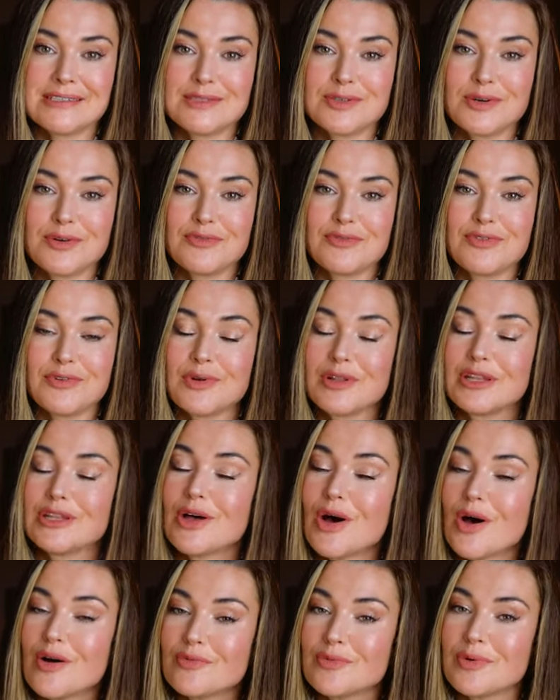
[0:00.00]
So for a
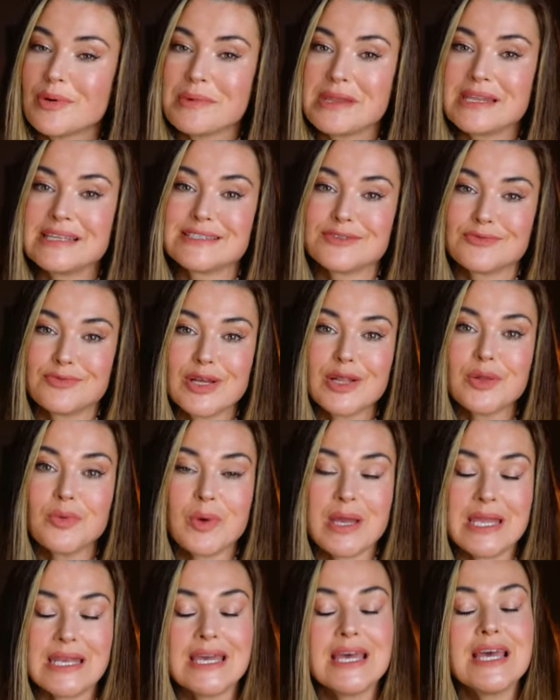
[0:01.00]
lot of women, it's a real
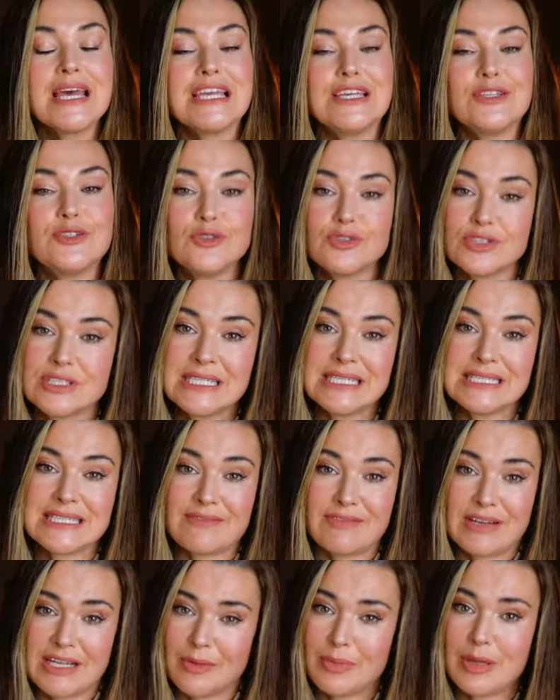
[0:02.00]
win. You do just need to
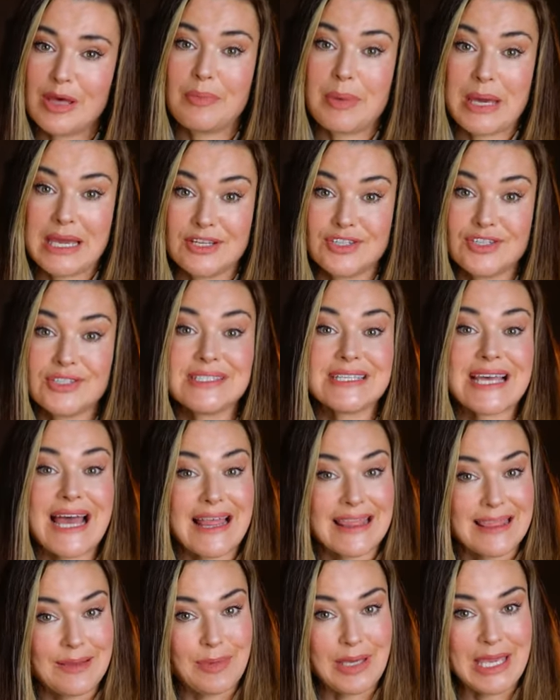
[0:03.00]
have a little bit of patience
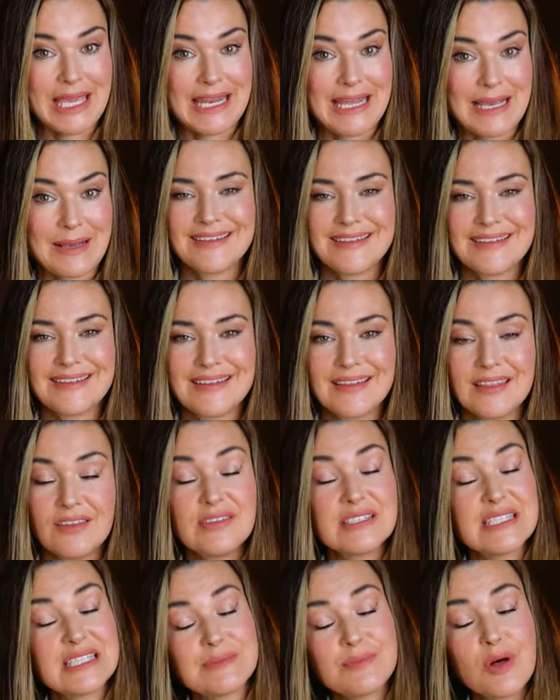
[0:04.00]
at the beginning. There
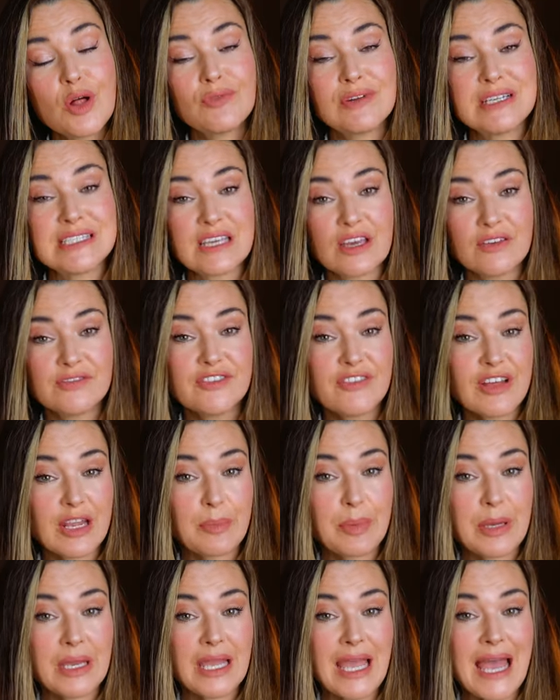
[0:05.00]
is a small risk of
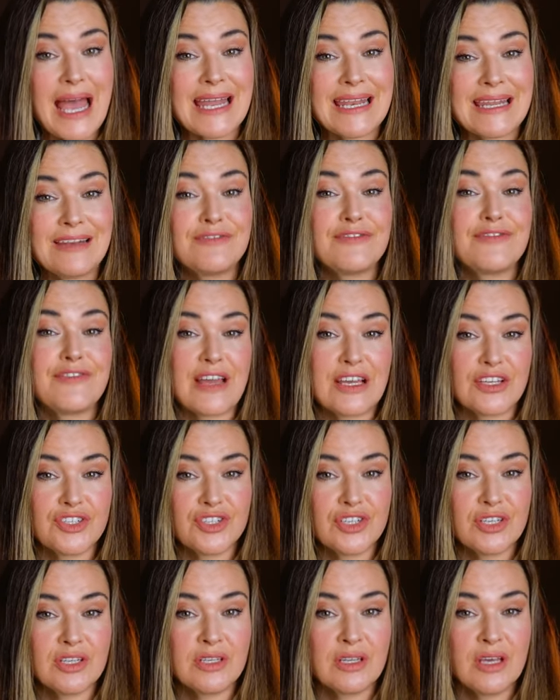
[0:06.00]
developing an
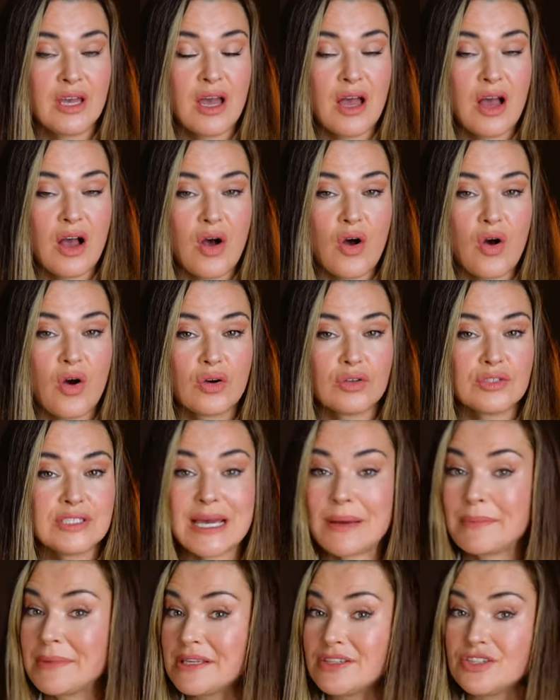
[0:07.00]
infection or
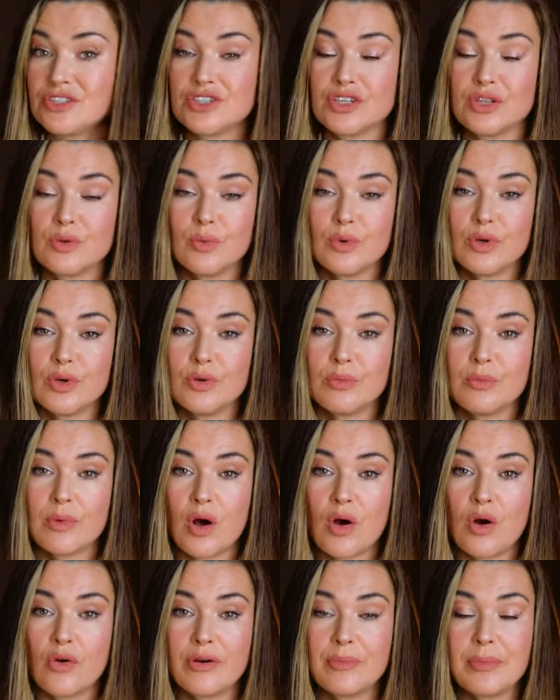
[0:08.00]
damage to the womb
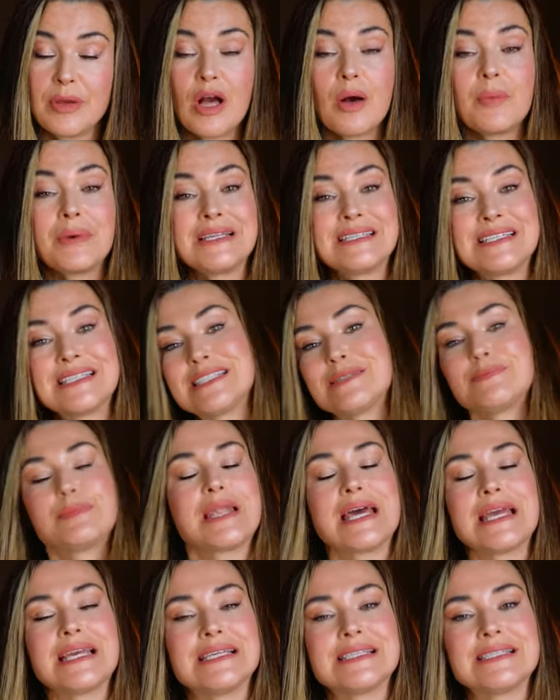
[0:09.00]
or it becoming
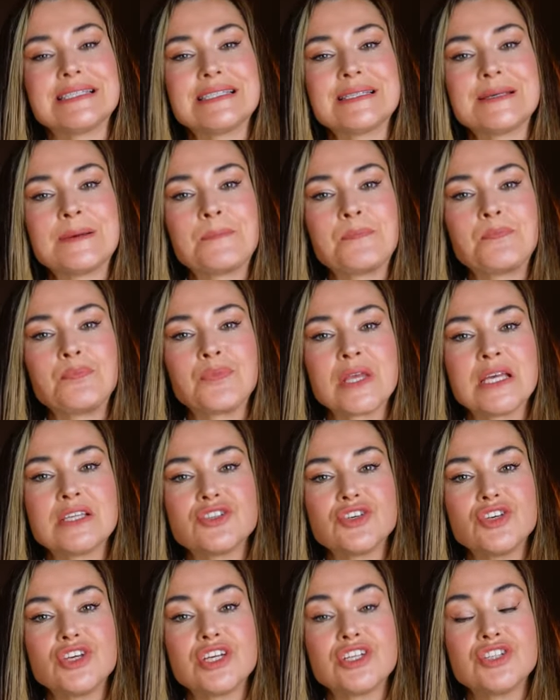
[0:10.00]
displaced.
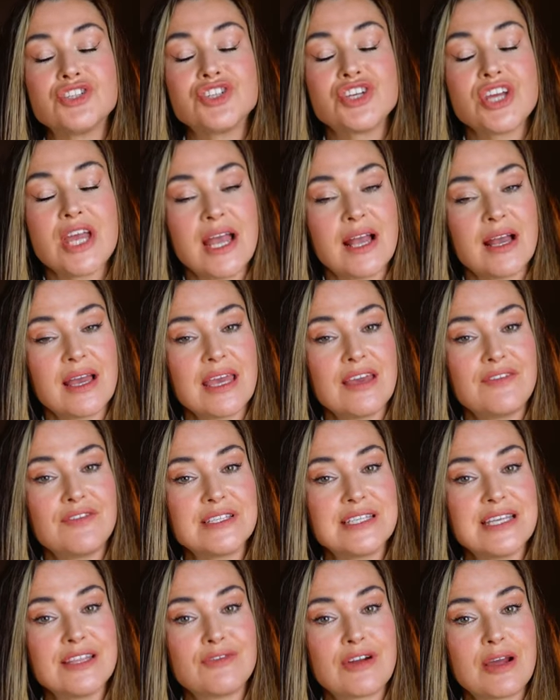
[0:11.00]
So you can check if
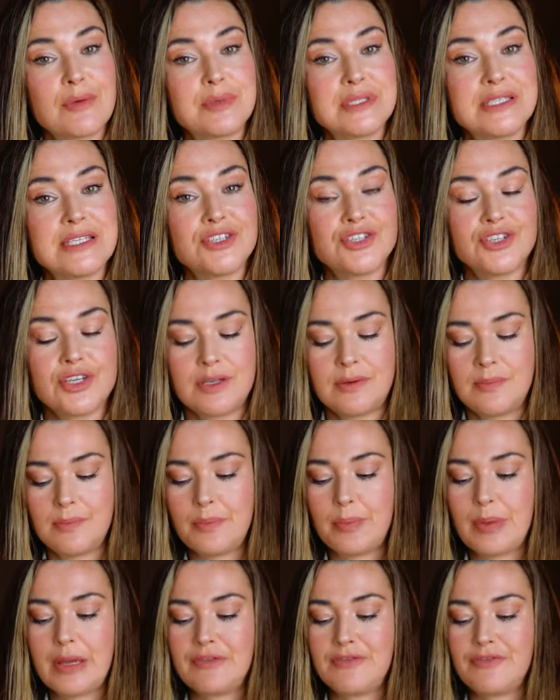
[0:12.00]
it's in the right position
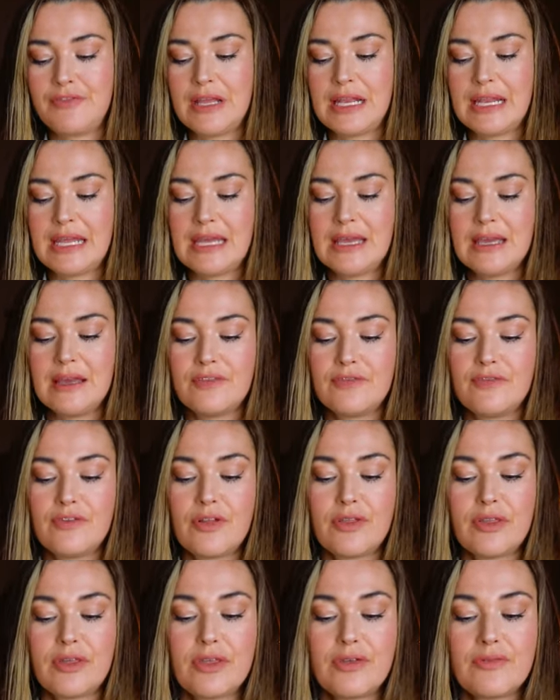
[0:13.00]
by feeling
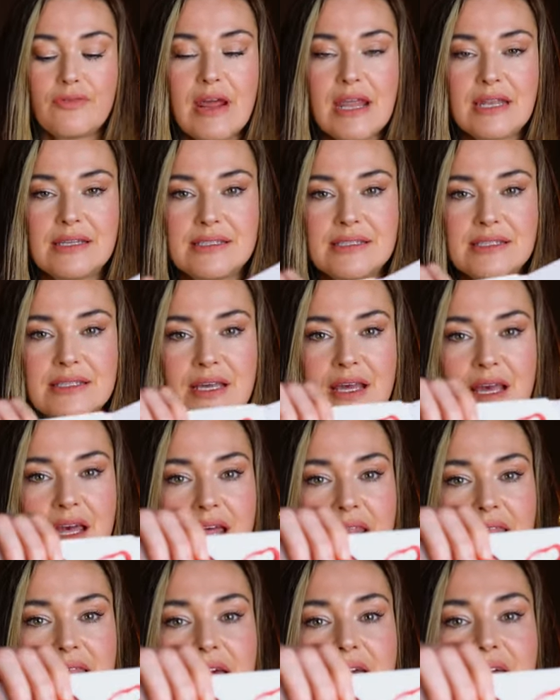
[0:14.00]
for the threads
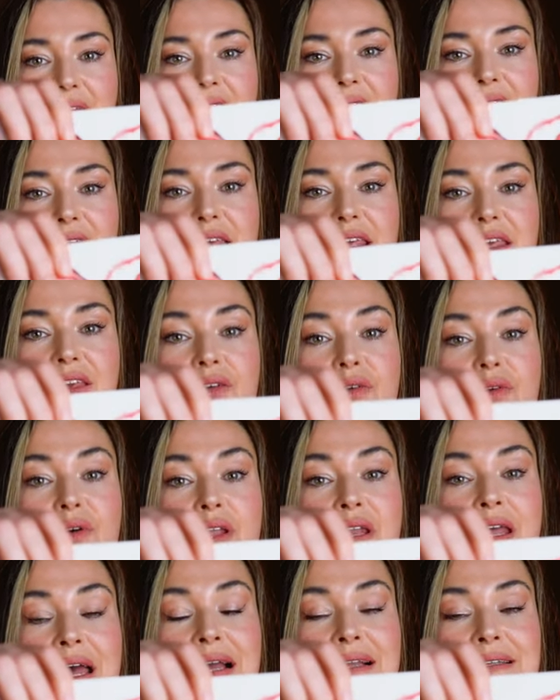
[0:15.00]
that you
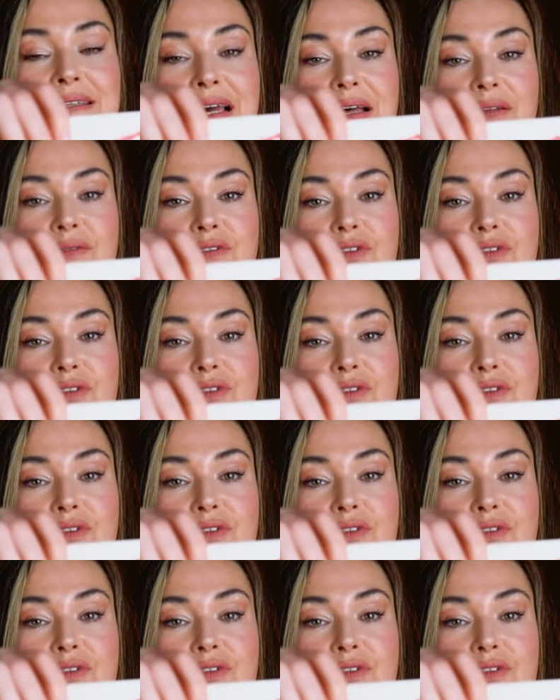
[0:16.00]
can hang down.